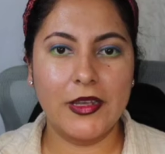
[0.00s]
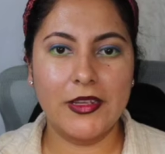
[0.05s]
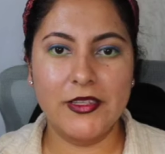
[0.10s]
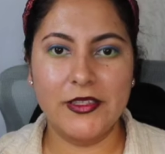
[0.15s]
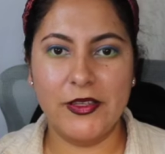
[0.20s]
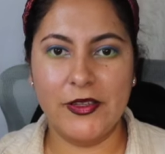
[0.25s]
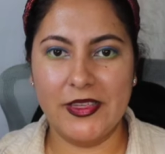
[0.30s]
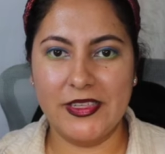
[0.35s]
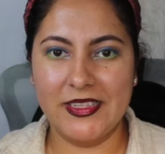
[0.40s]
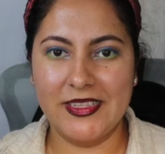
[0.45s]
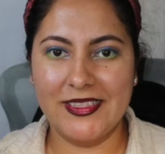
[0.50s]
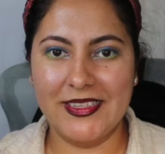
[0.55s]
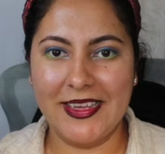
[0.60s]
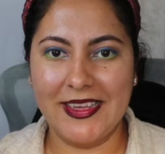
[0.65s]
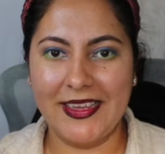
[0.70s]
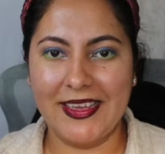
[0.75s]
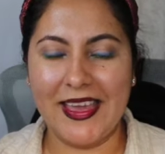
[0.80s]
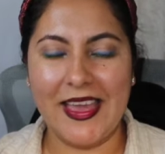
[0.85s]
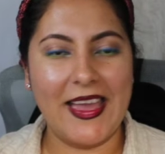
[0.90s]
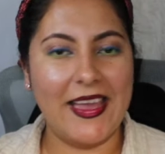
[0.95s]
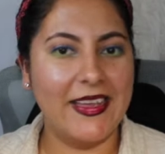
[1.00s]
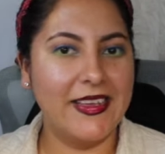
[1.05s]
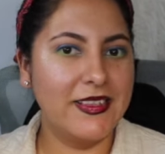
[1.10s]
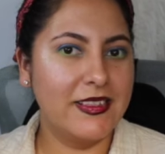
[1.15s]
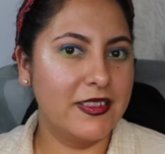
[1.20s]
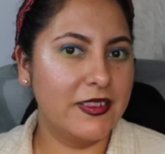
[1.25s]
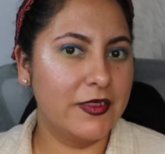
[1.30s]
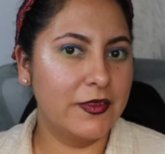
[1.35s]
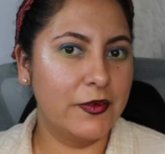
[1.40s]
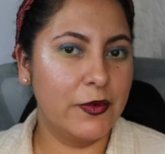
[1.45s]
So this is it,
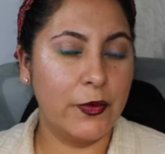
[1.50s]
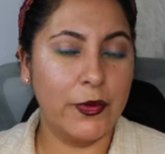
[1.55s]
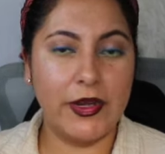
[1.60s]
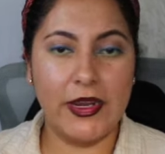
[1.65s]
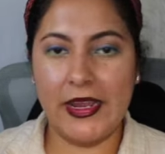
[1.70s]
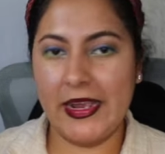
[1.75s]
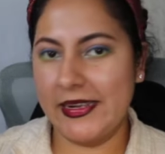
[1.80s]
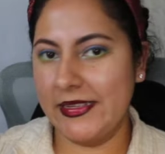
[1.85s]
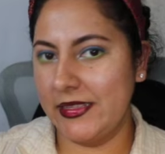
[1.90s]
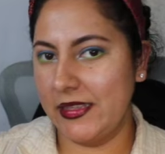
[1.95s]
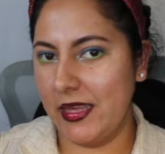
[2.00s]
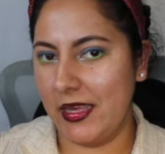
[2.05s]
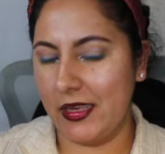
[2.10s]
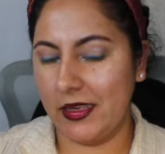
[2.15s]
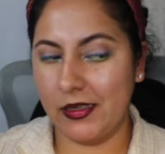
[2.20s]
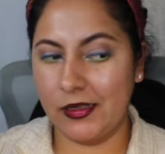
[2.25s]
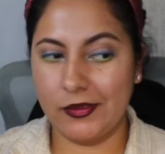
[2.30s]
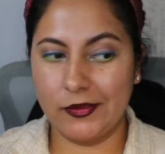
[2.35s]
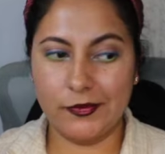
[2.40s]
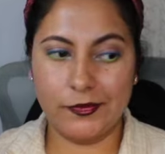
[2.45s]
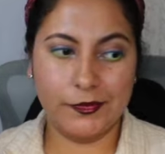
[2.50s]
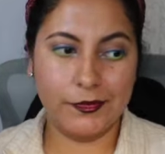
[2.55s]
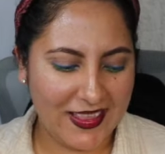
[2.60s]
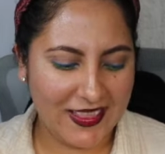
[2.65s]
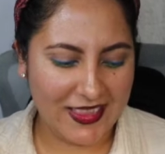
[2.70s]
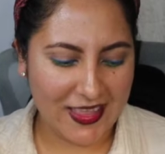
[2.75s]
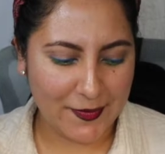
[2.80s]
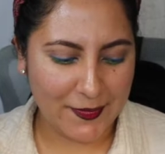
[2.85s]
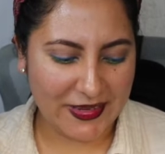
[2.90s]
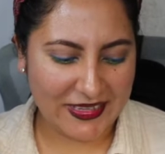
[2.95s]
guys. What do you guys think?
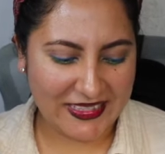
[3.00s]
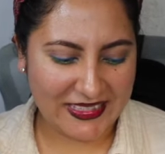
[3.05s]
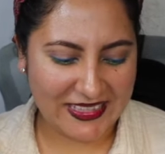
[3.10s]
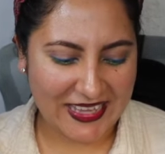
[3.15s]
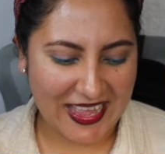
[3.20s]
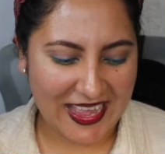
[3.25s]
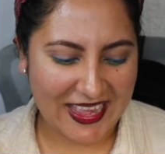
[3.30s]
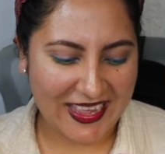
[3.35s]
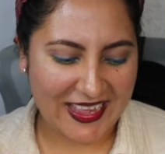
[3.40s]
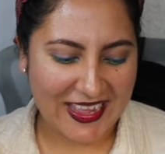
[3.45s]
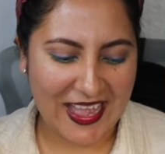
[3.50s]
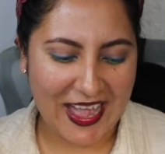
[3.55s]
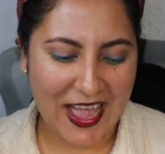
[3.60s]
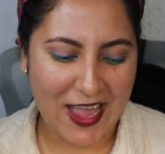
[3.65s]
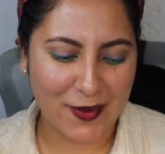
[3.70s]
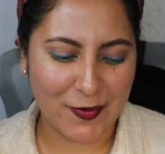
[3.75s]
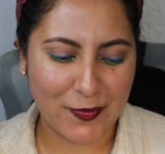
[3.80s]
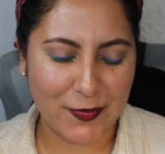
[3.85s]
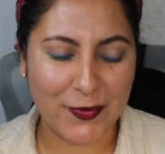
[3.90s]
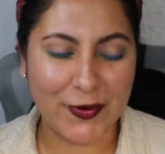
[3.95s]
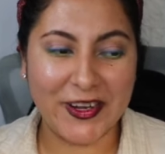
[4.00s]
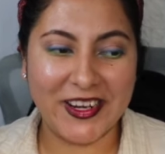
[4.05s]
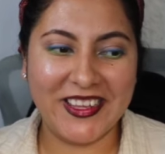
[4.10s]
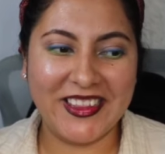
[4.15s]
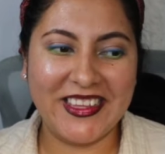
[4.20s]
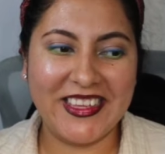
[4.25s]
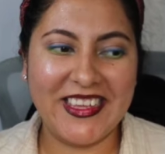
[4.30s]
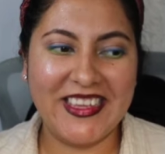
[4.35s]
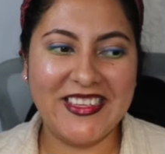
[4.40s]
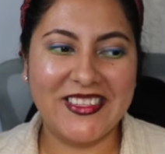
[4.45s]
Let me say, I
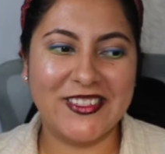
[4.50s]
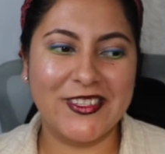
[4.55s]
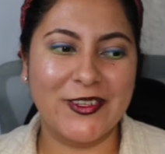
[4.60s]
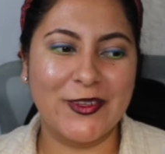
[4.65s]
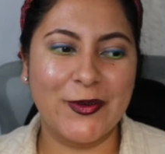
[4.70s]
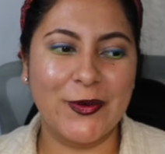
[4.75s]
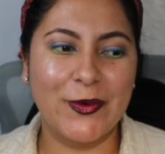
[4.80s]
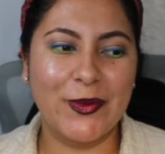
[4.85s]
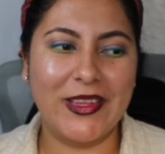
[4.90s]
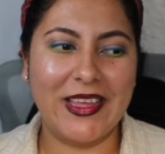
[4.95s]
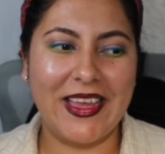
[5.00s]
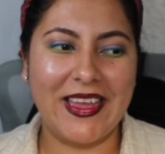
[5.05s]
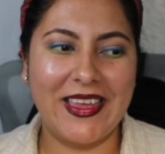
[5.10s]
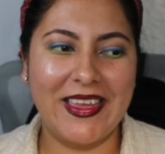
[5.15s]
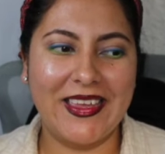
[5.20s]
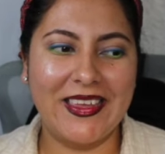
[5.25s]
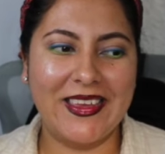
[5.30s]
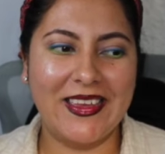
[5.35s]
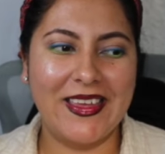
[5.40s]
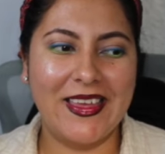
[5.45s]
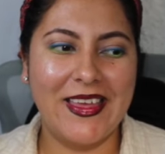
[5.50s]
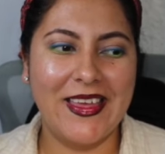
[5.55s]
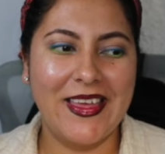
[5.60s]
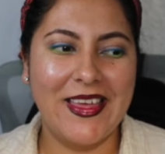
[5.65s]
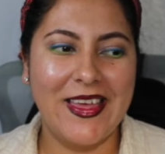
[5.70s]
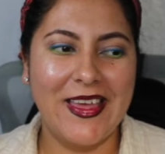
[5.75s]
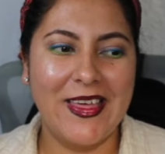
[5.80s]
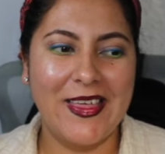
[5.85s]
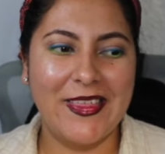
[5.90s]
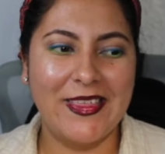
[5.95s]
really do like
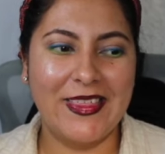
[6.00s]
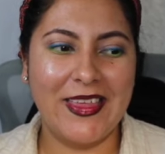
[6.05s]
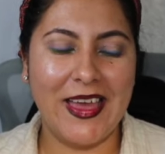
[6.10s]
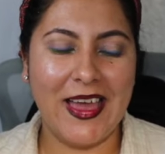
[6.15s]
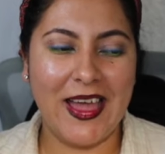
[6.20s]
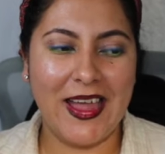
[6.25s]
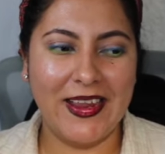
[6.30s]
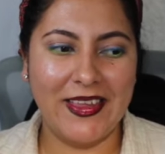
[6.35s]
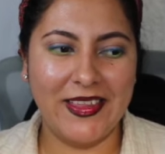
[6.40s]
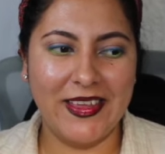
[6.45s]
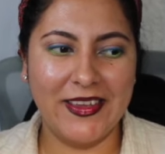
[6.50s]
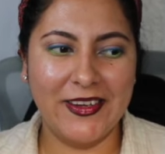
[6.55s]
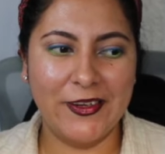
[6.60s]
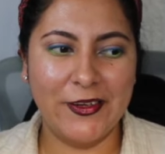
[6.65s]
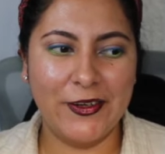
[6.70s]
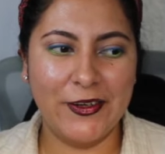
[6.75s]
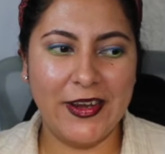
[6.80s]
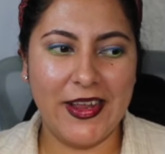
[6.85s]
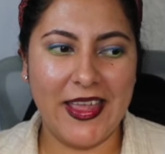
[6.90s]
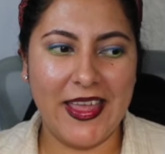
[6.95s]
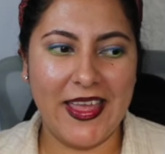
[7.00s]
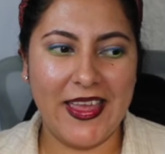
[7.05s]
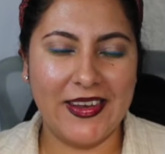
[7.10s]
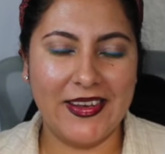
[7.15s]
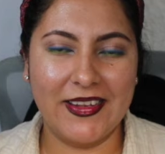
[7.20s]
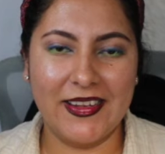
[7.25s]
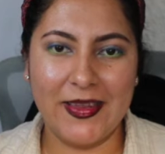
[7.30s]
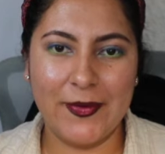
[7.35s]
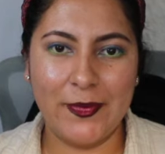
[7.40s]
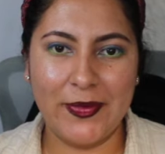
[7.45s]
the eyeliner
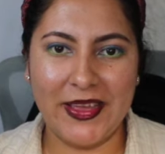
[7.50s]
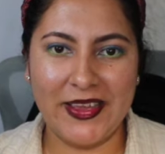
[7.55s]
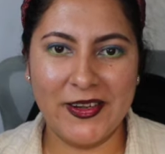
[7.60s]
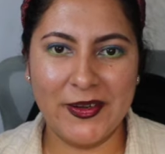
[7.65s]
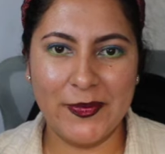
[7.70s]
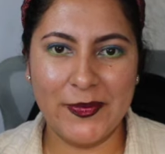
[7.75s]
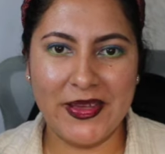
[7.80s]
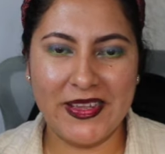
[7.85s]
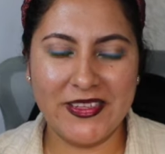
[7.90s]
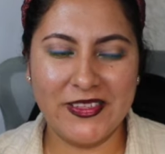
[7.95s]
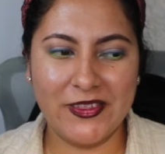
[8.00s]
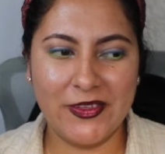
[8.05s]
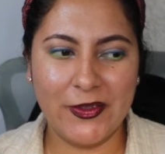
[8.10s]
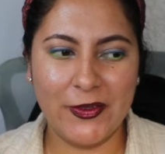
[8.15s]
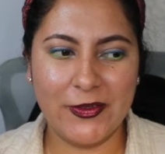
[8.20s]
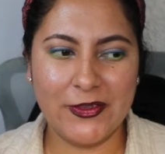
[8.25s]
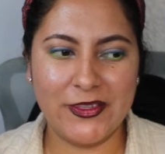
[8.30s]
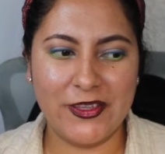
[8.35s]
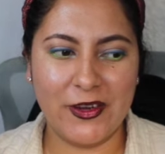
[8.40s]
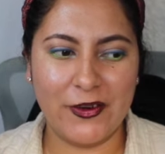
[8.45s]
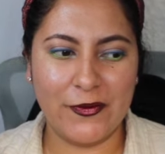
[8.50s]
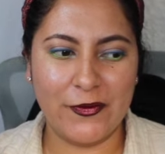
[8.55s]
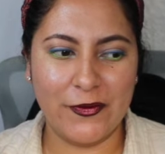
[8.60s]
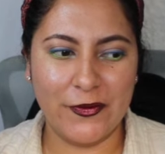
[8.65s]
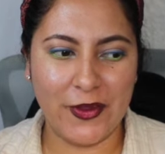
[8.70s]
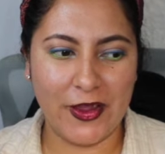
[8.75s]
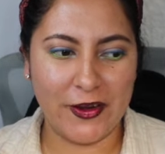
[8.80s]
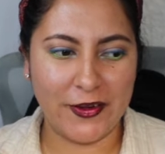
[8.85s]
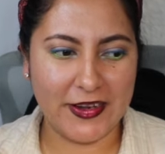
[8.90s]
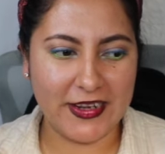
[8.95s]
and lip liner pencils. They're
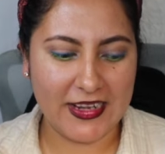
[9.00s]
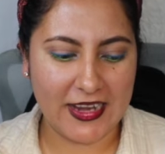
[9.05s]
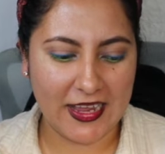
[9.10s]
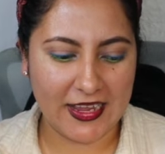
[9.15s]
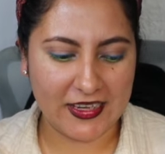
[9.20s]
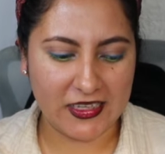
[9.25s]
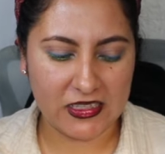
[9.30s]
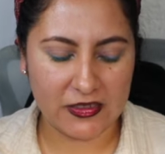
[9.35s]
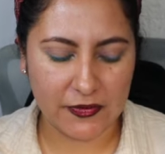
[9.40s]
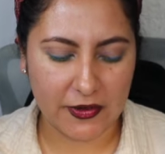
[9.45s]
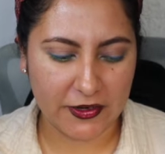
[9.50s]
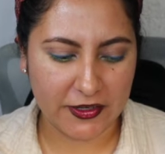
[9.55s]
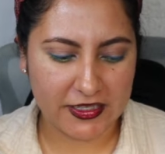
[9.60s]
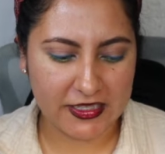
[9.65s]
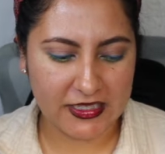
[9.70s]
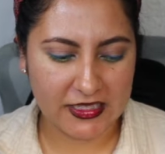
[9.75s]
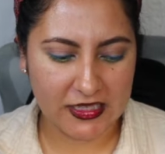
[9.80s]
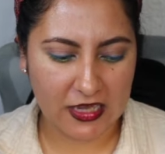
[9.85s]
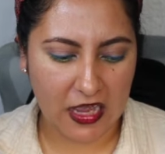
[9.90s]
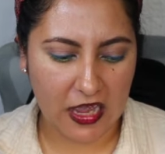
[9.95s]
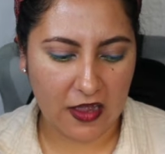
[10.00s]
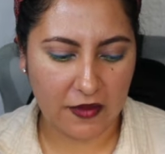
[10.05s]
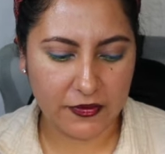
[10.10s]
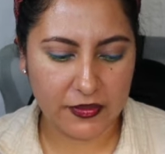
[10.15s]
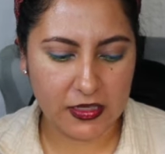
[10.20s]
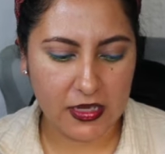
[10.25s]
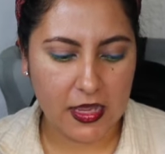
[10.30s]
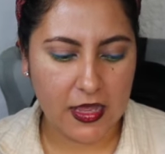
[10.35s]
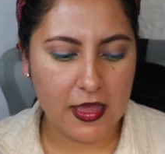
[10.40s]
very nice, very soft.